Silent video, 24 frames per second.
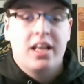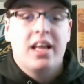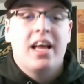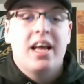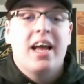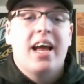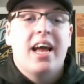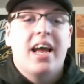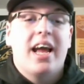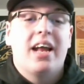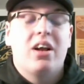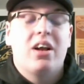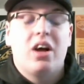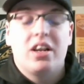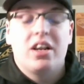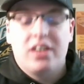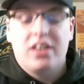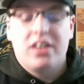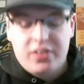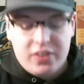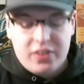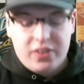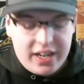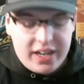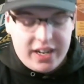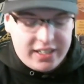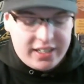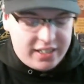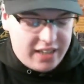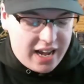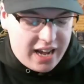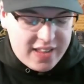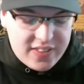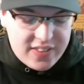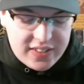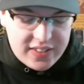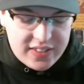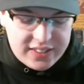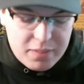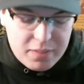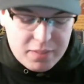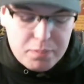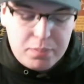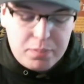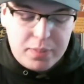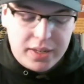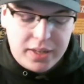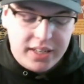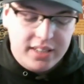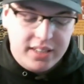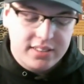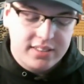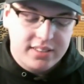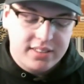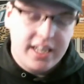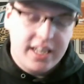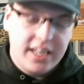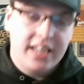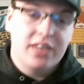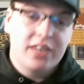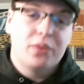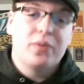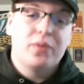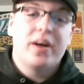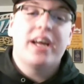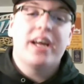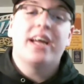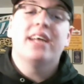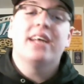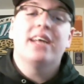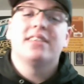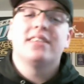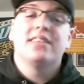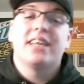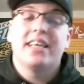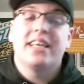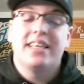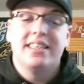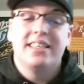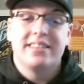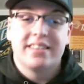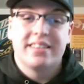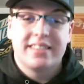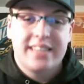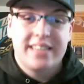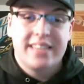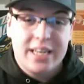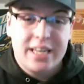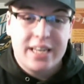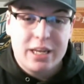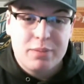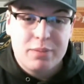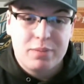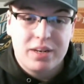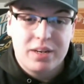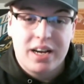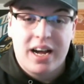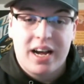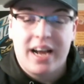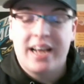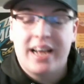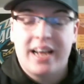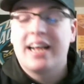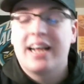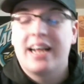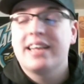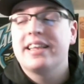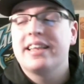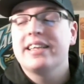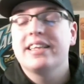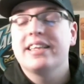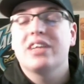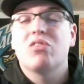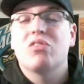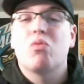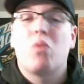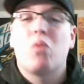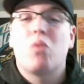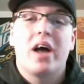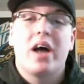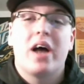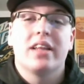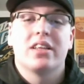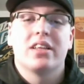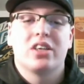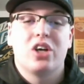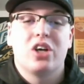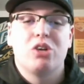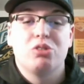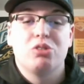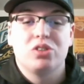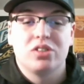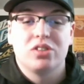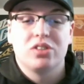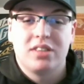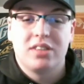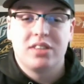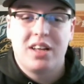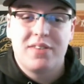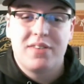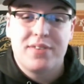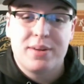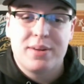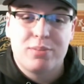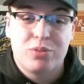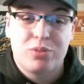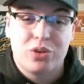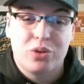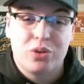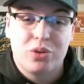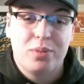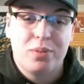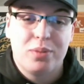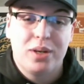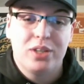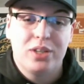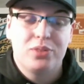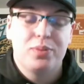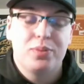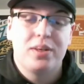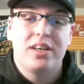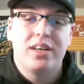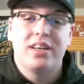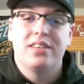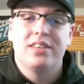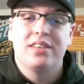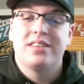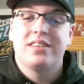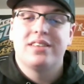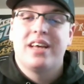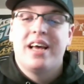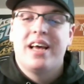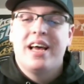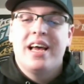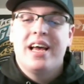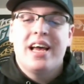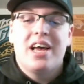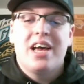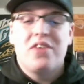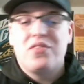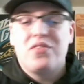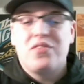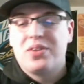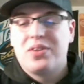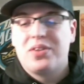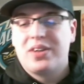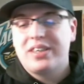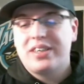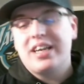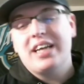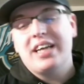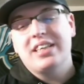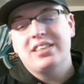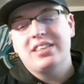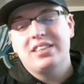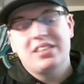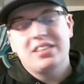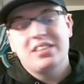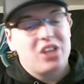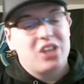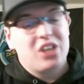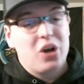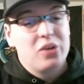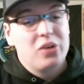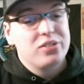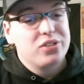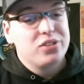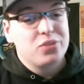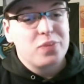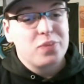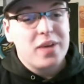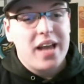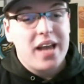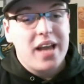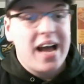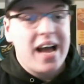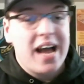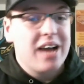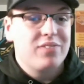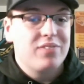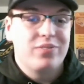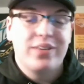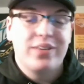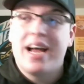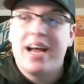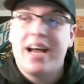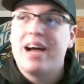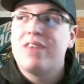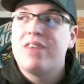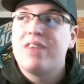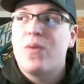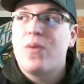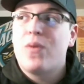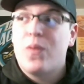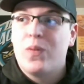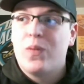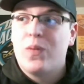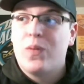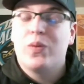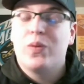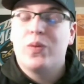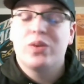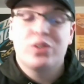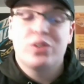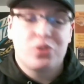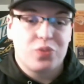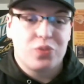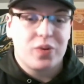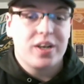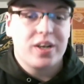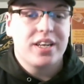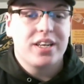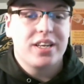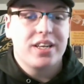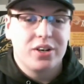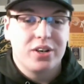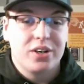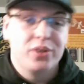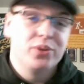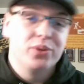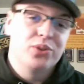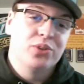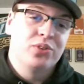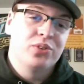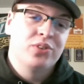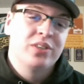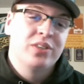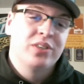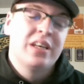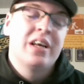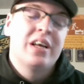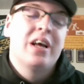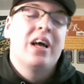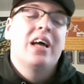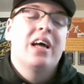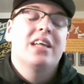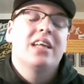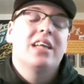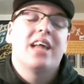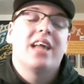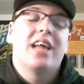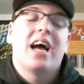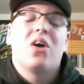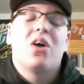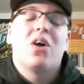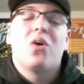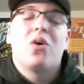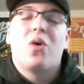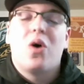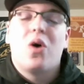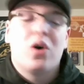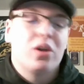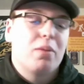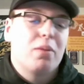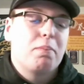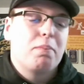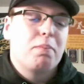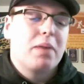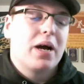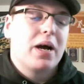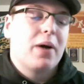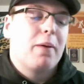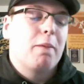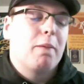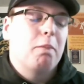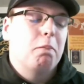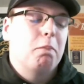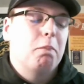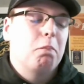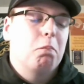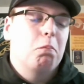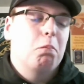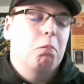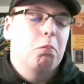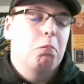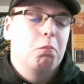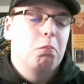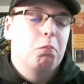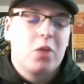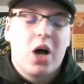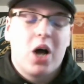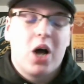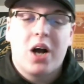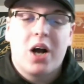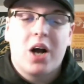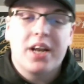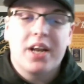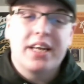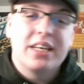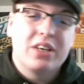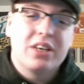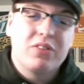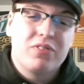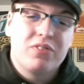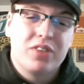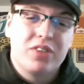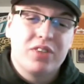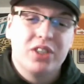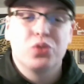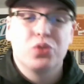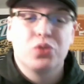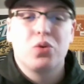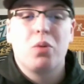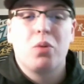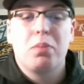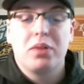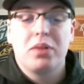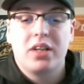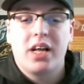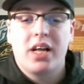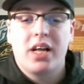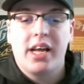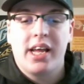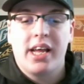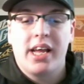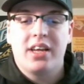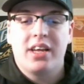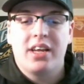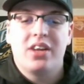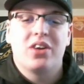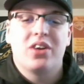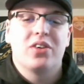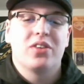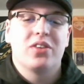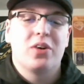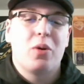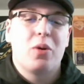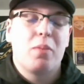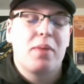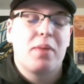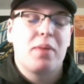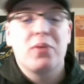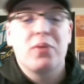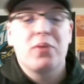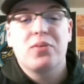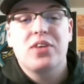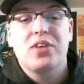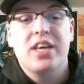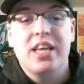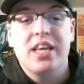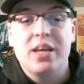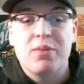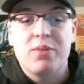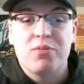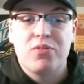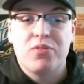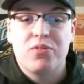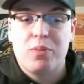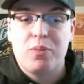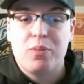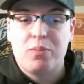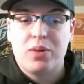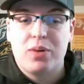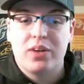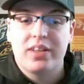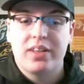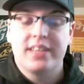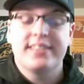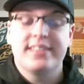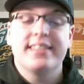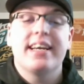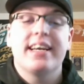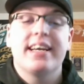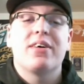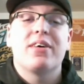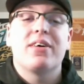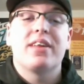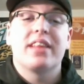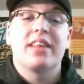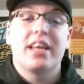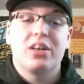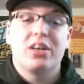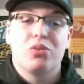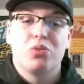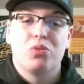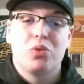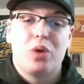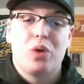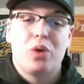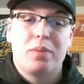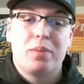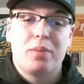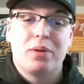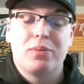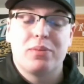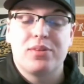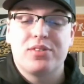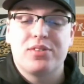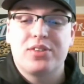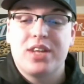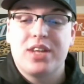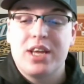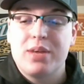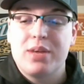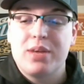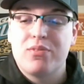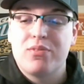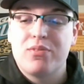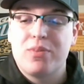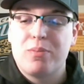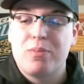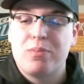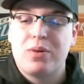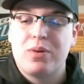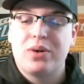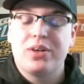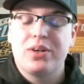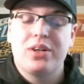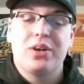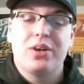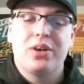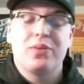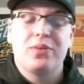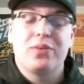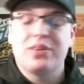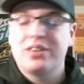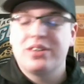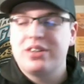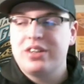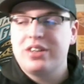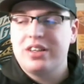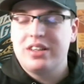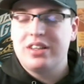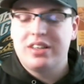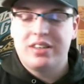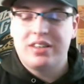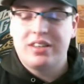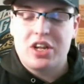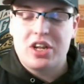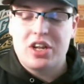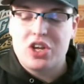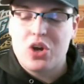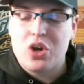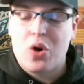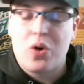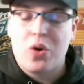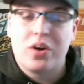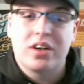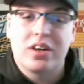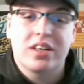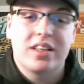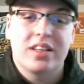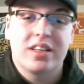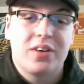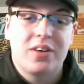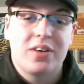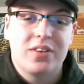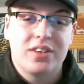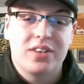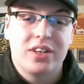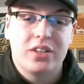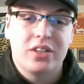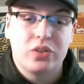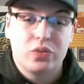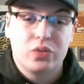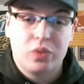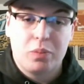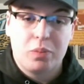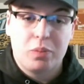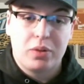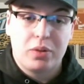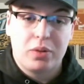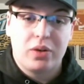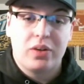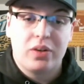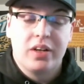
And I think the biggest takeaway is that he's a team guy. And I think that's why the coaches love him so much. Because if you look at the coaches we have old, gritty coaches that are all about non-individual playing. You know, they're about team football. That's the era they grew up in, was team football, you know, a yard in a cloud of dust football.